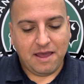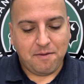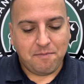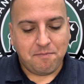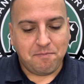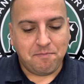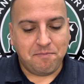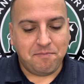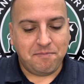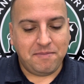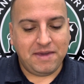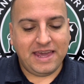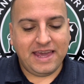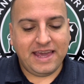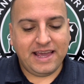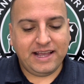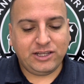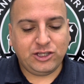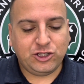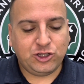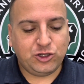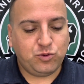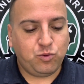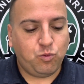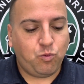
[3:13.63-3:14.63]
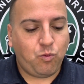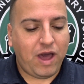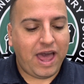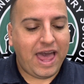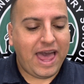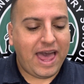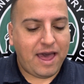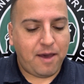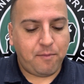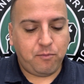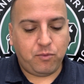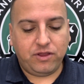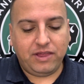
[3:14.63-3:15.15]
Miss
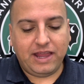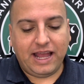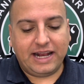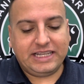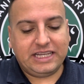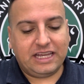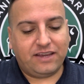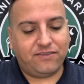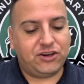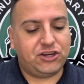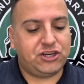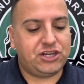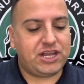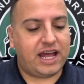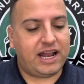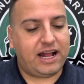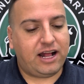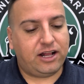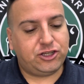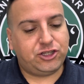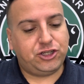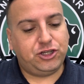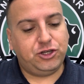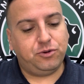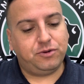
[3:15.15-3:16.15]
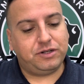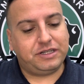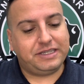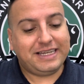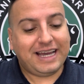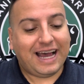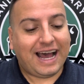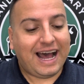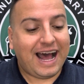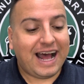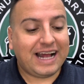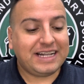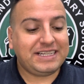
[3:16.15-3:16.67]
Webb would like to give a shout out to
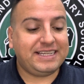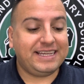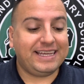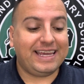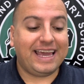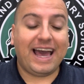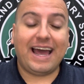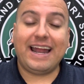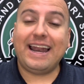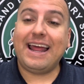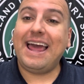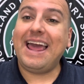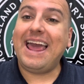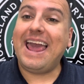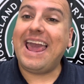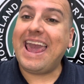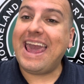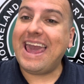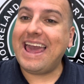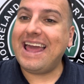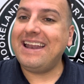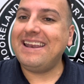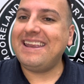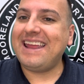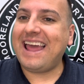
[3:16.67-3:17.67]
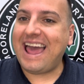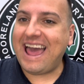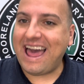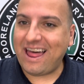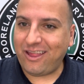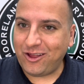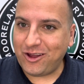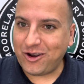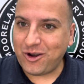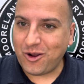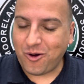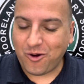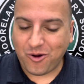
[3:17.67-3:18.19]
Tatiana and
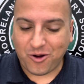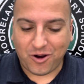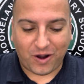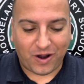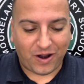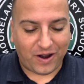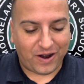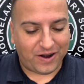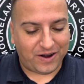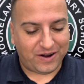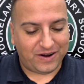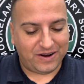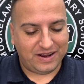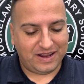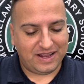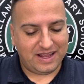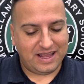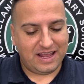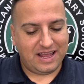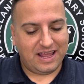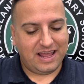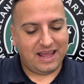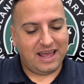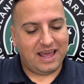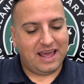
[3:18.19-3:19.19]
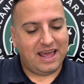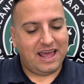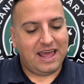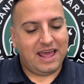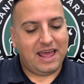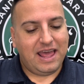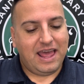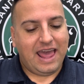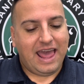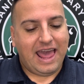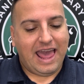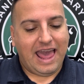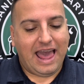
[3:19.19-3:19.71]
Eleanor.
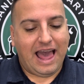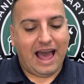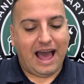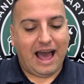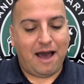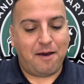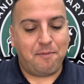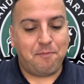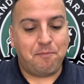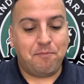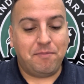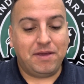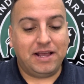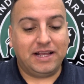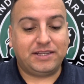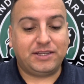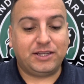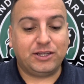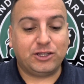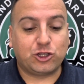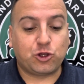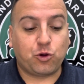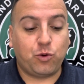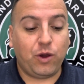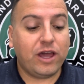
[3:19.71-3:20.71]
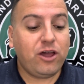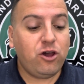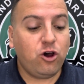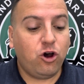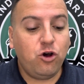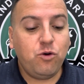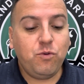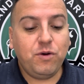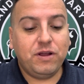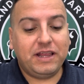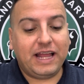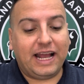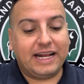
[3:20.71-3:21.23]
Um, Mrs.
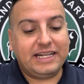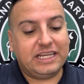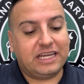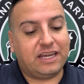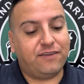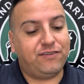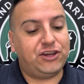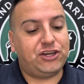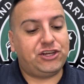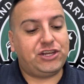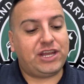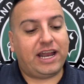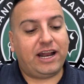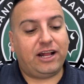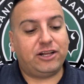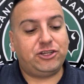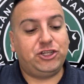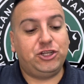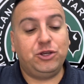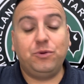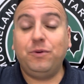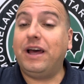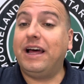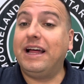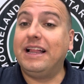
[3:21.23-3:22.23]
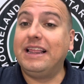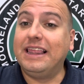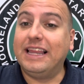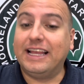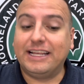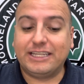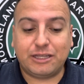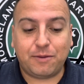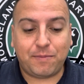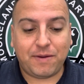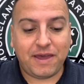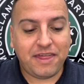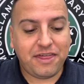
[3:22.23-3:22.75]
Quickle would like to give a shout out to
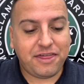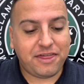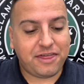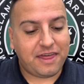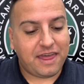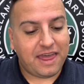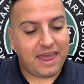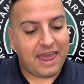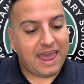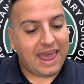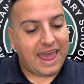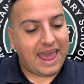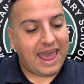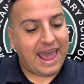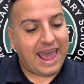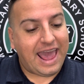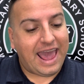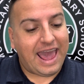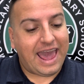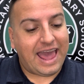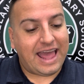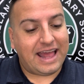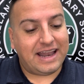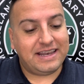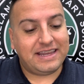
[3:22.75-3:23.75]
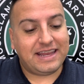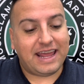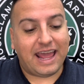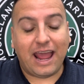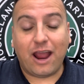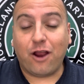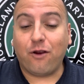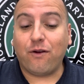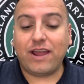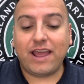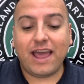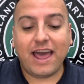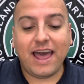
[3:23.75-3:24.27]
Elizabeth and
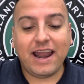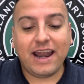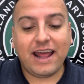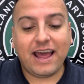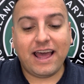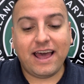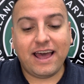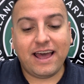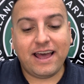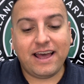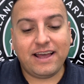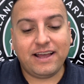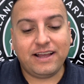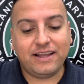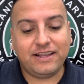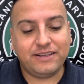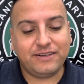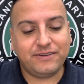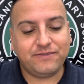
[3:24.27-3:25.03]
Ariana.